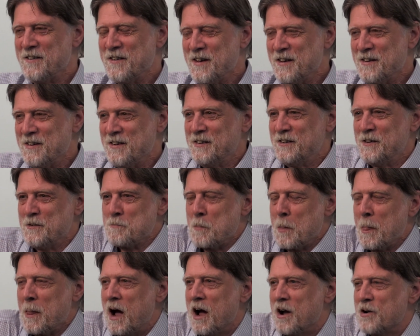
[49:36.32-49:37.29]
and
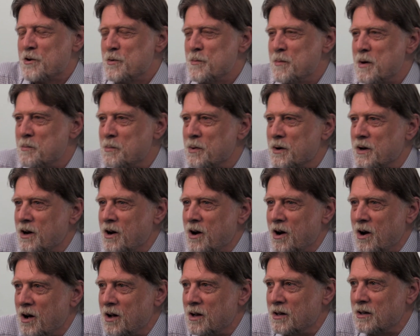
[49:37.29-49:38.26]
I remember
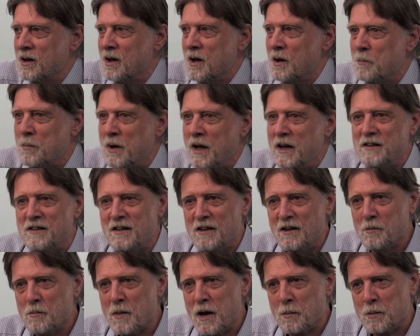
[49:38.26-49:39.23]
Carl
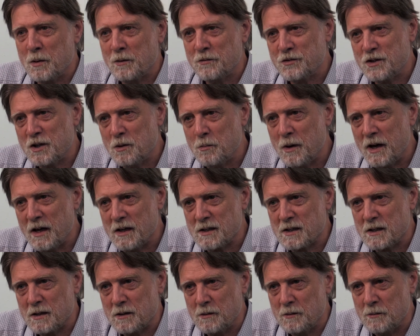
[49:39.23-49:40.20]
painting a map of
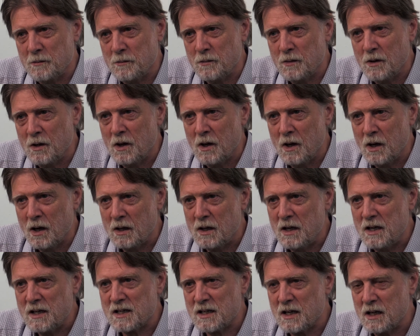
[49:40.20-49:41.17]
Tibet. And
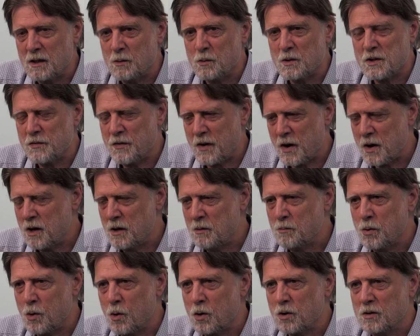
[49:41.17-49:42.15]
he said it was very
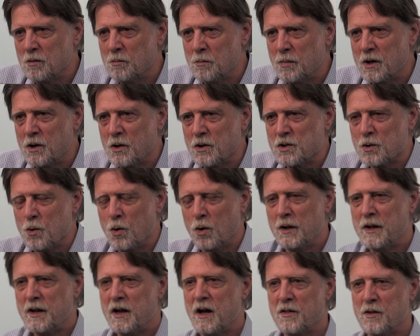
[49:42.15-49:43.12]
important because
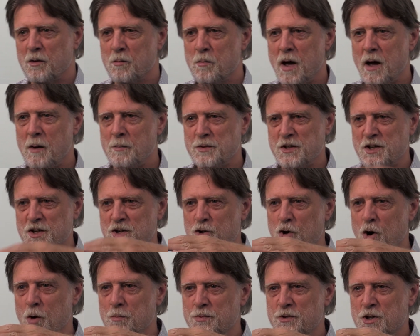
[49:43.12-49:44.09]
all the other maps
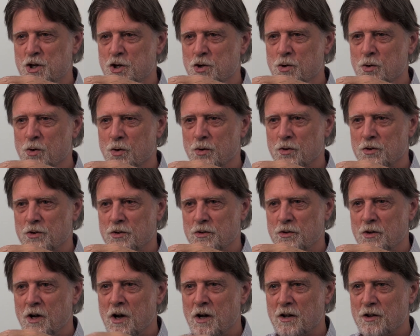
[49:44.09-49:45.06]
stopped short.
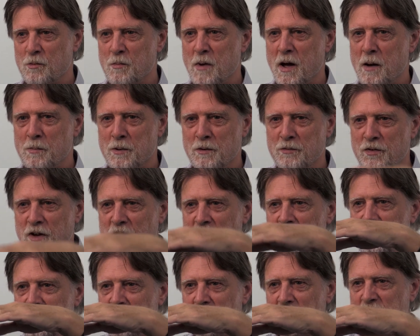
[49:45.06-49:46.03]
The map of
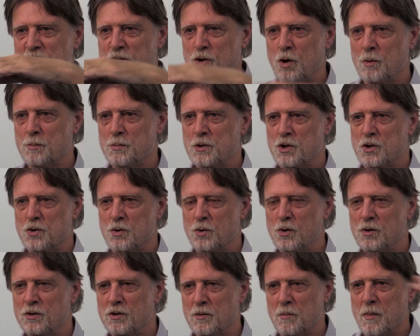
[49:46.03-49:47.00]
India stopped
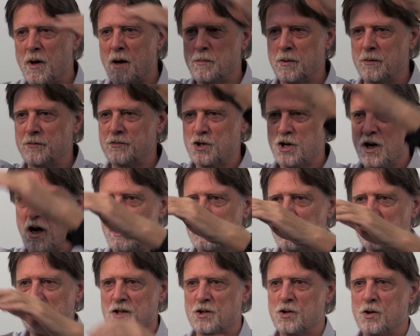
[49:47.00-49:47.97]
short, the map of
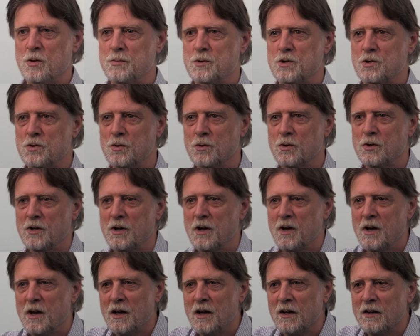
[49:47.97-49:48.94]
China stopped short.
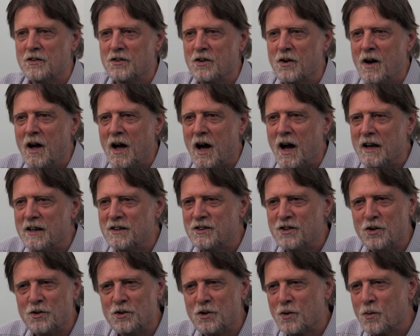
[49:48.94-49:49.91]
So I
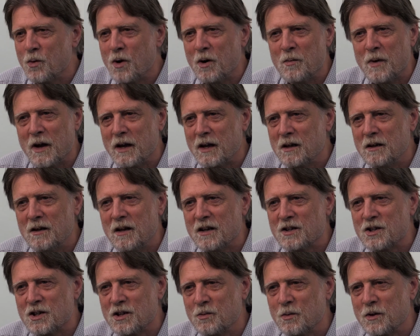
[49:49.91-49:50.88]
don't know what my
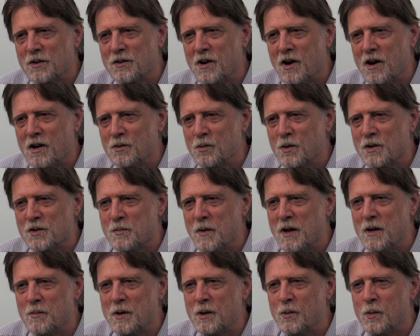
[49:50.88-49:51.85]
connection with Carl was.
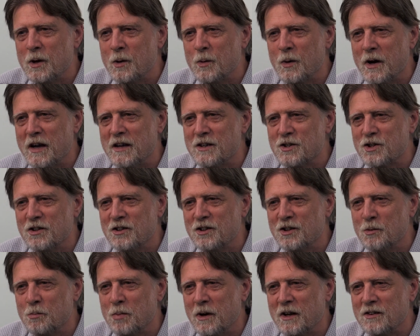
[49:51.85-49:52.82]
Maybe we were ancient
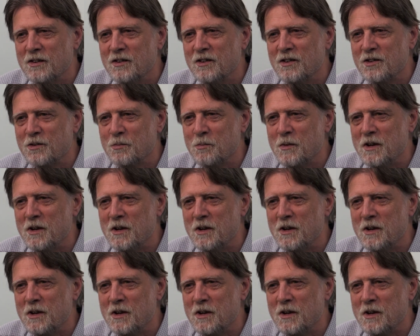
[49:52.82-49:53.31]
Tibetans